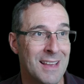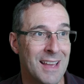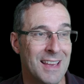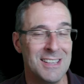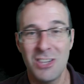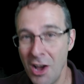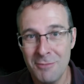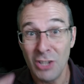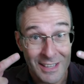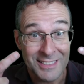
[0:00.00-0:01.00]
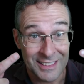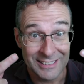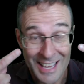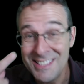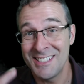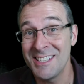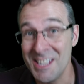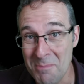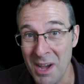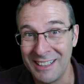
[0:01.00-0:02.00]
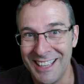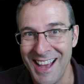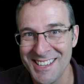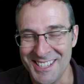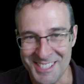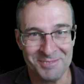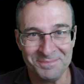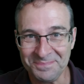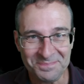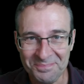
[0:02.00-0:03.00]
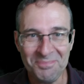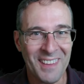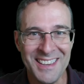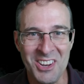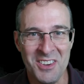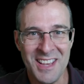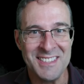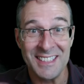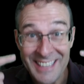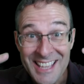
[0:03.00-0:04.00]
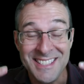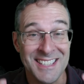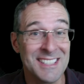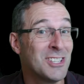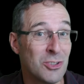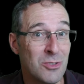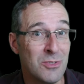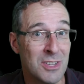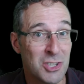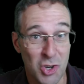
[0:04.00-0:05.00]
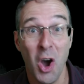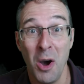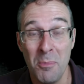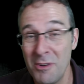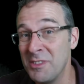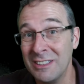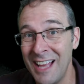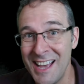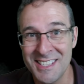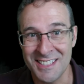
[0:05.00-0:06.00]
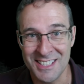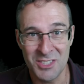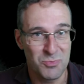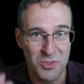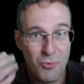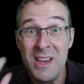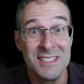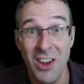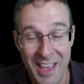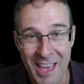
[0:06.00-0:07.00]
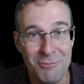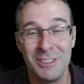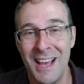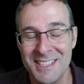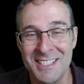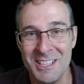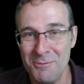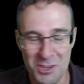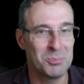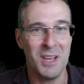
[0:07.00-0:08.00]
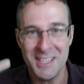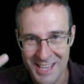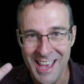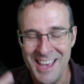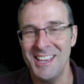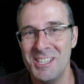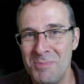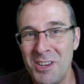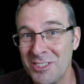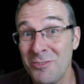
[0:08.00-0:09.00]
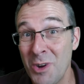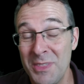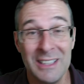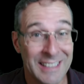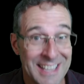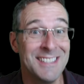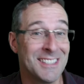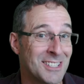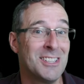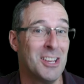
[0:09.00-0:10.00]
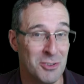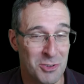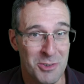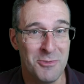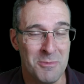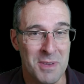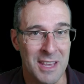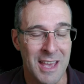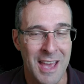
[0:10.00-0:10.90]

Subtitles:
is kind of like the lenses in my glasses. It's the lenses that do the job of the glasses. It's the reason I have glasses in the first place is because of what the lenses do for me.